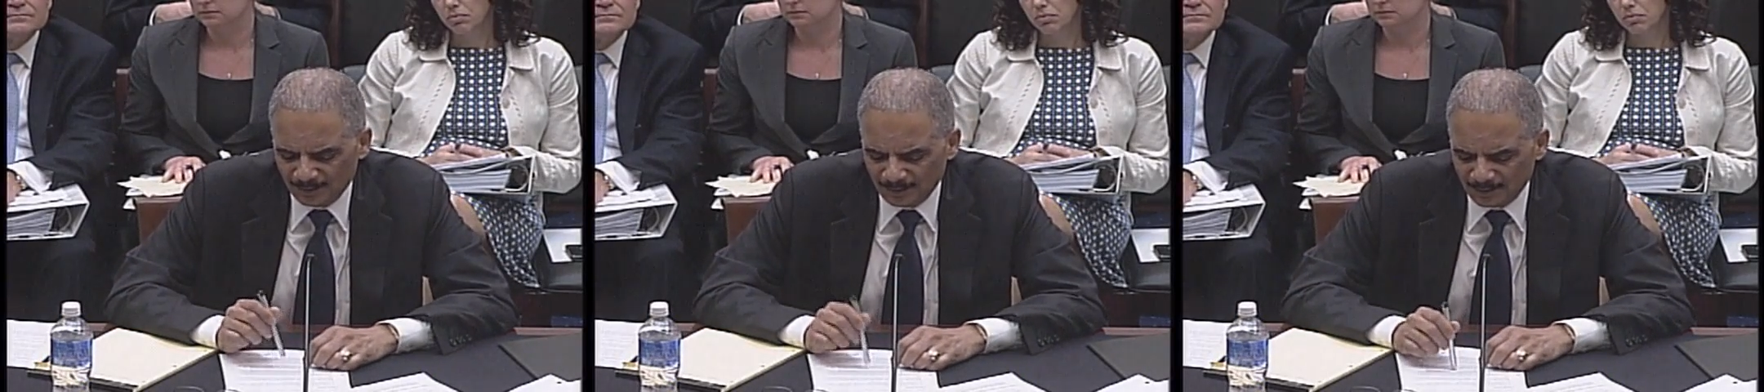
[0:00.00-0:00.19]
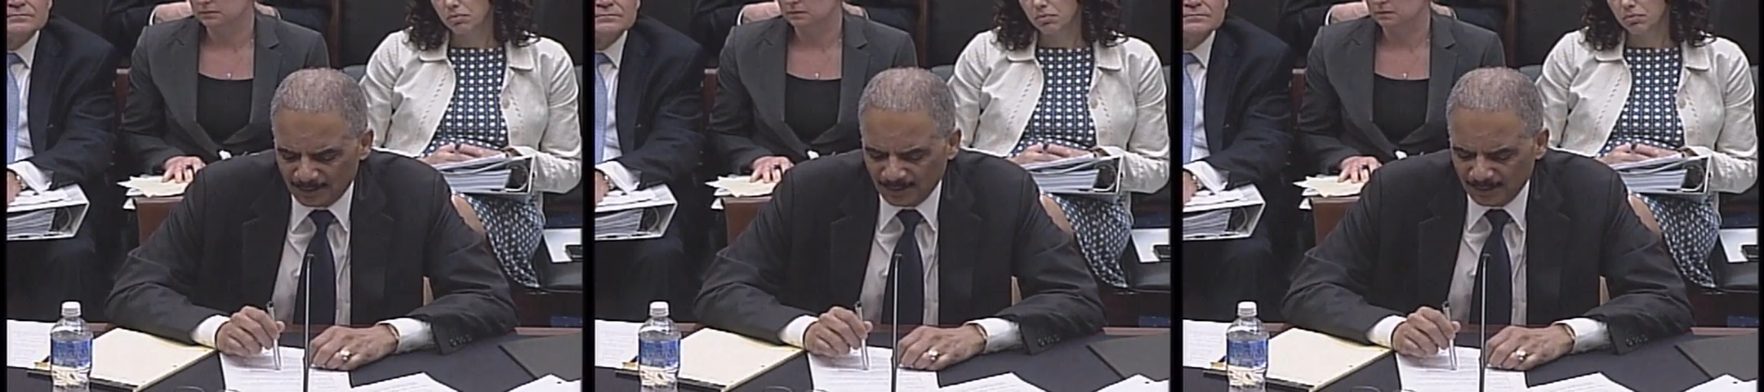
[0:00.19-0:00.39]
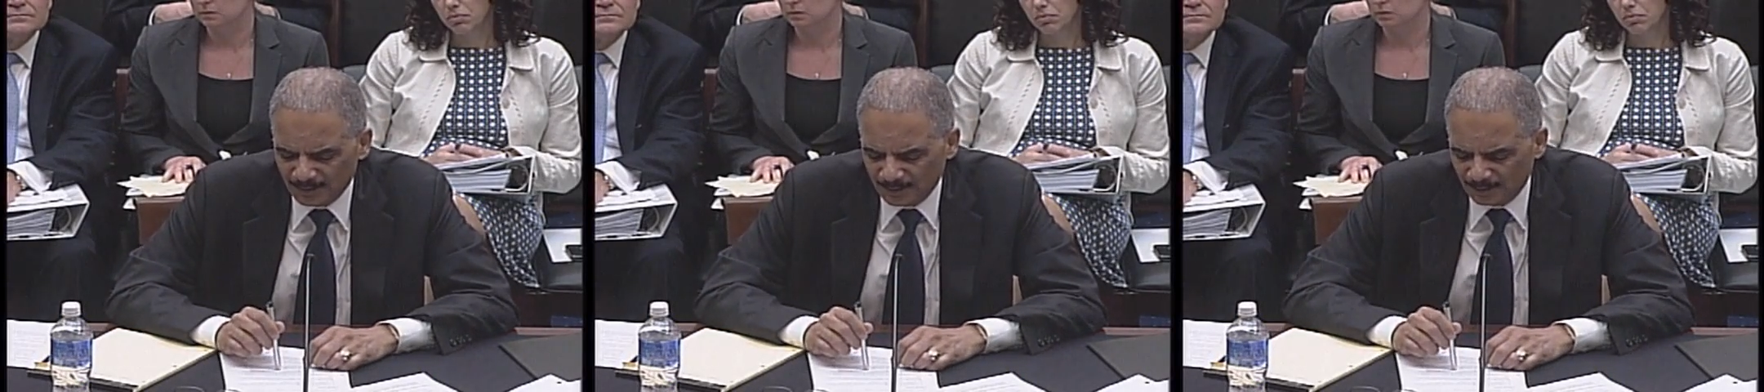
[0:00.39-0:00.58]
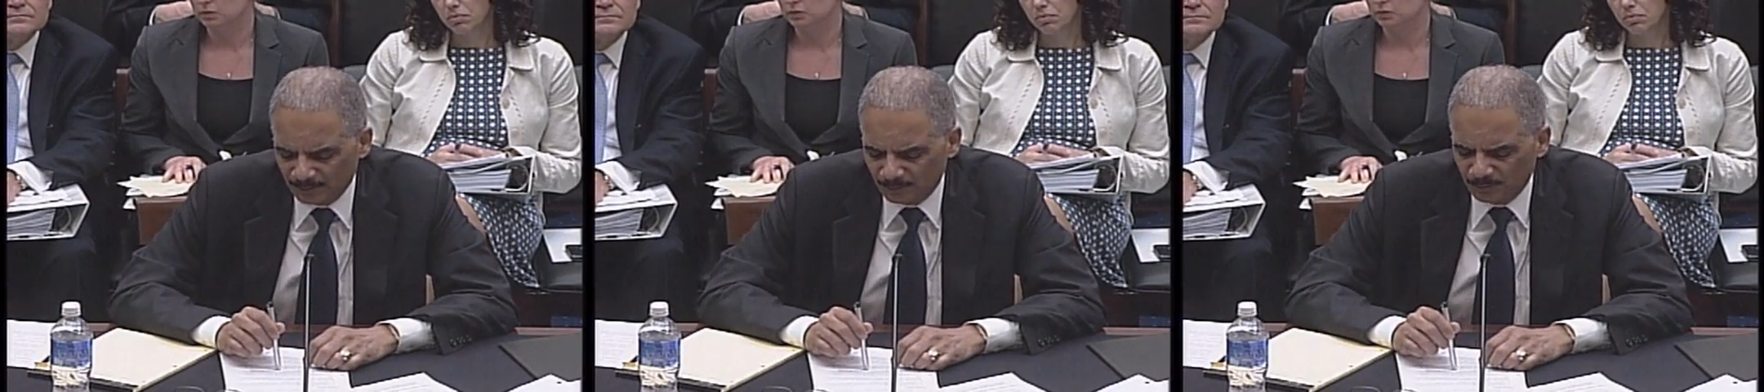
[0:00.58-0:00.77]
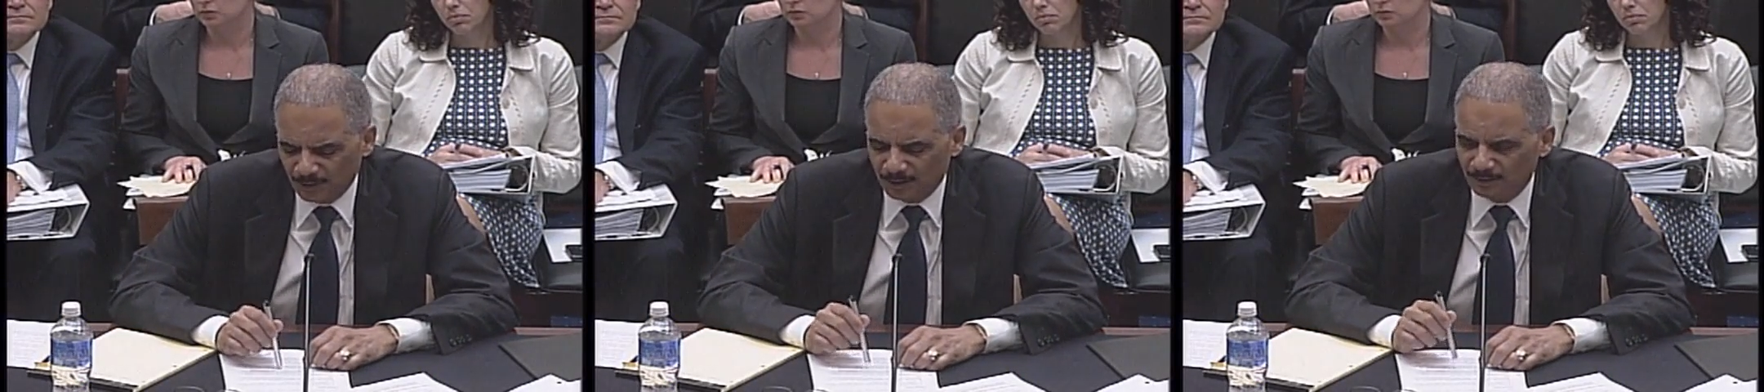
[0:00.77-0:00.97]

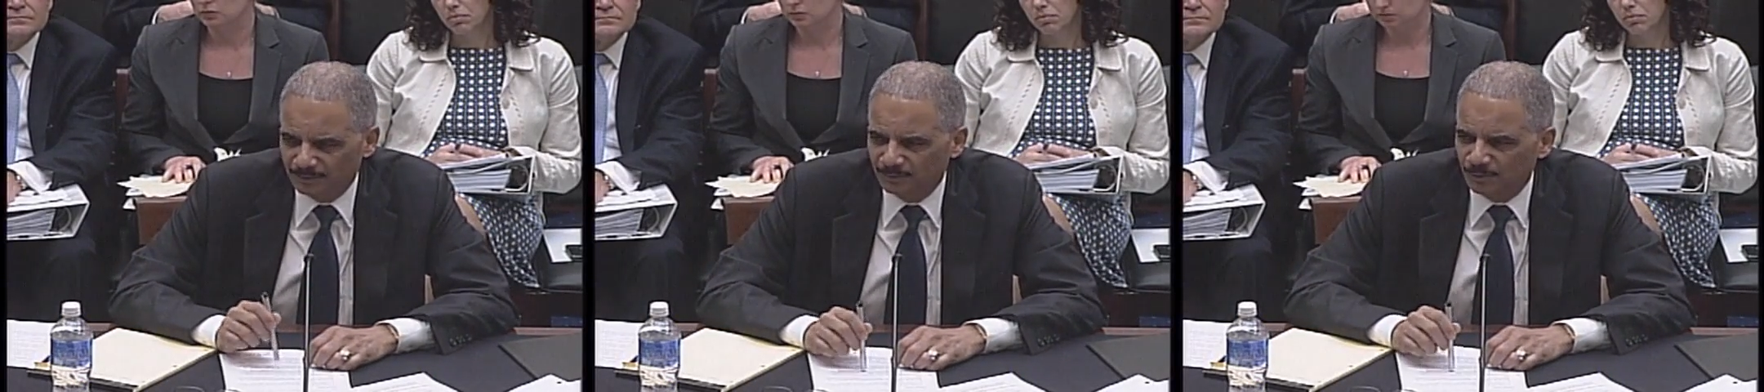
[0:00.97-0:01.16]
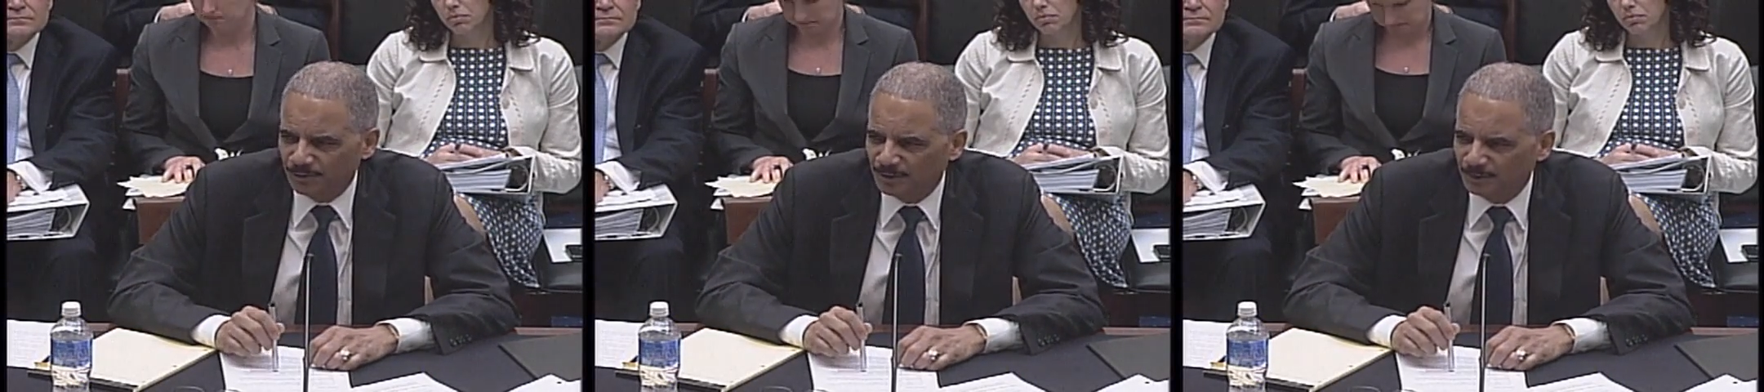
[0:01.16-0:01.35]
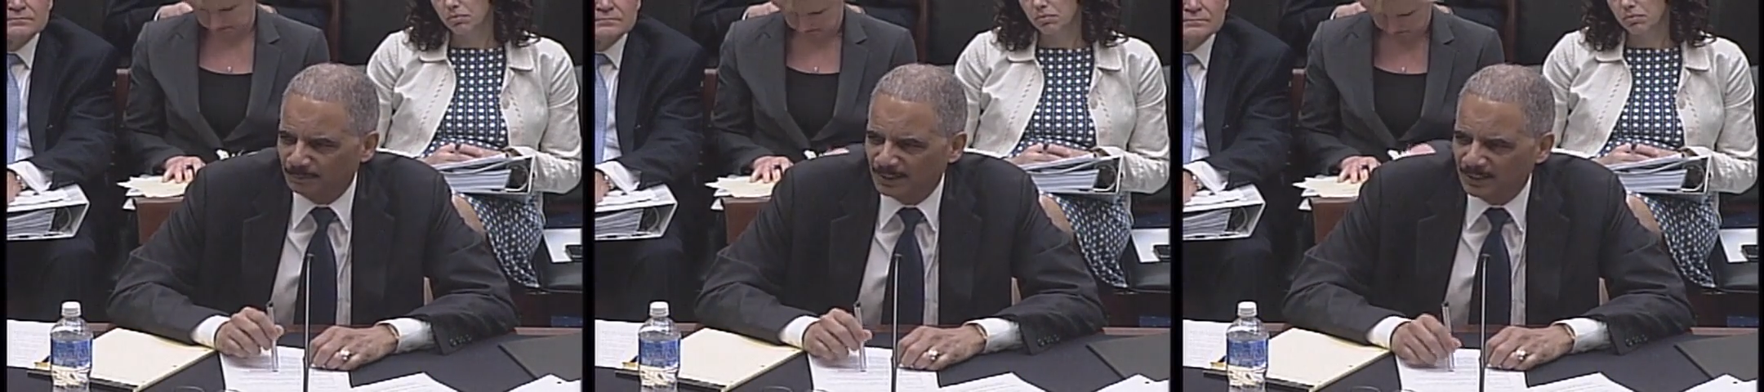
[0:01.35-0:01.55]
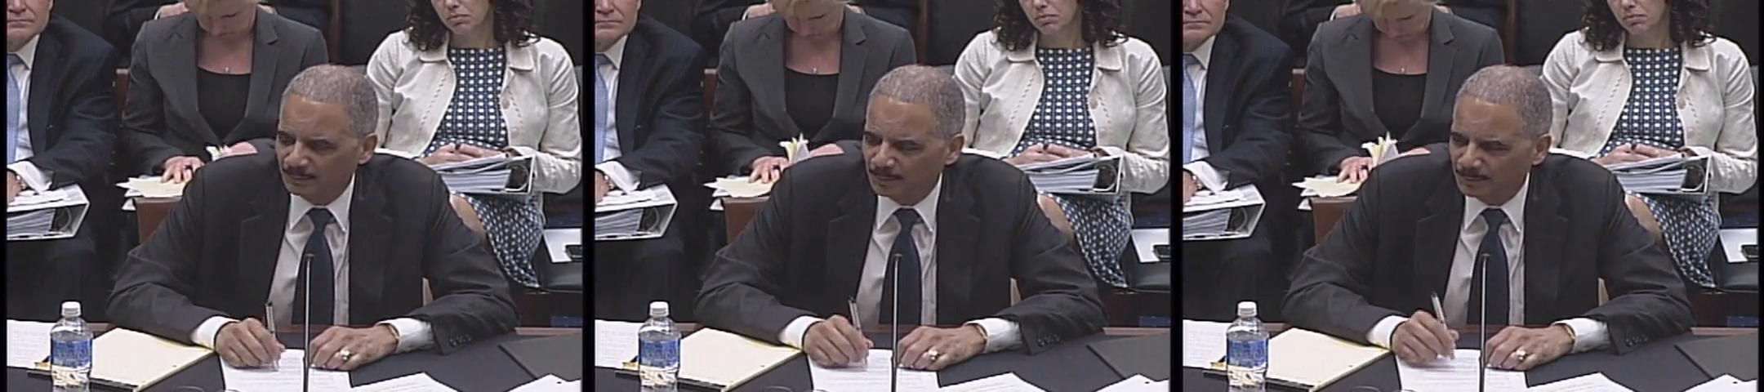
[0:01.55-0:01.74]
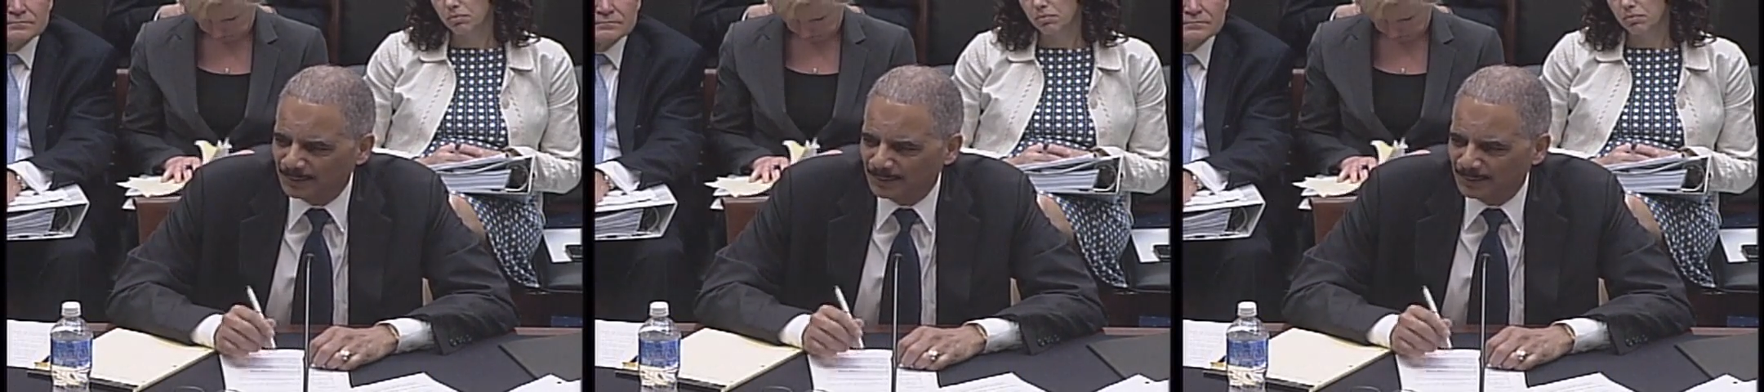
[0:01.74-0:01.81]
consistent with the Fourth Amendment,